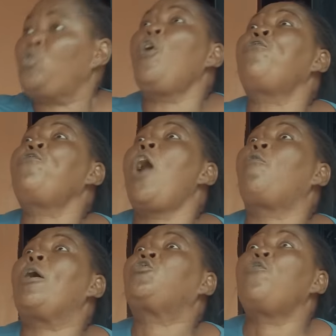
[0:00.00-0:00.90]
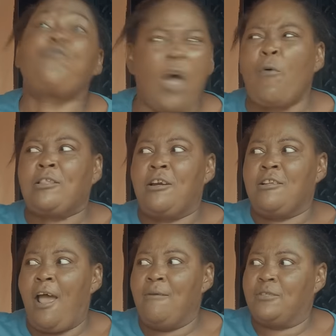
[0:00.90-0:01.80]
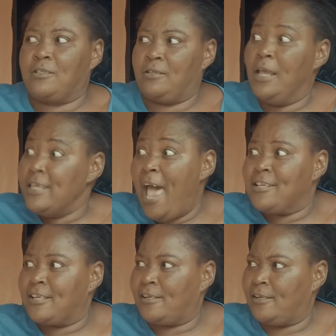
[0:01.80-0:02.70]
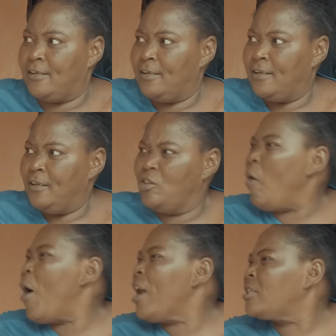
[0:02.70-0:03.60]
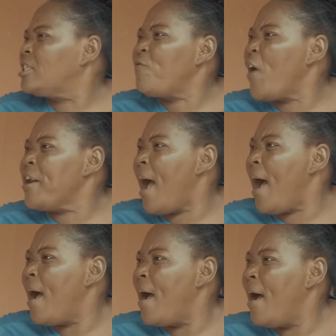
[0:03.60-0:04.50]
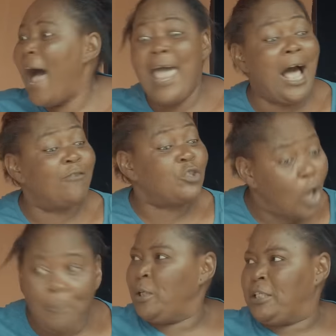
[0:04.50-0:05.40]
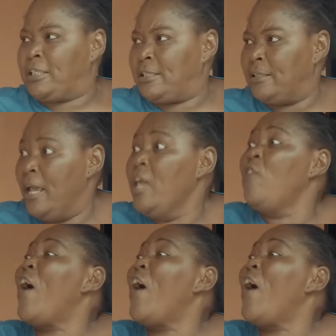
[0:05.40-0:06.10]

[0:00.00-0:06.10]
Tufiakwa! Tufiakwa 3 times! Yes! You're what? Defender! I have stopped it! In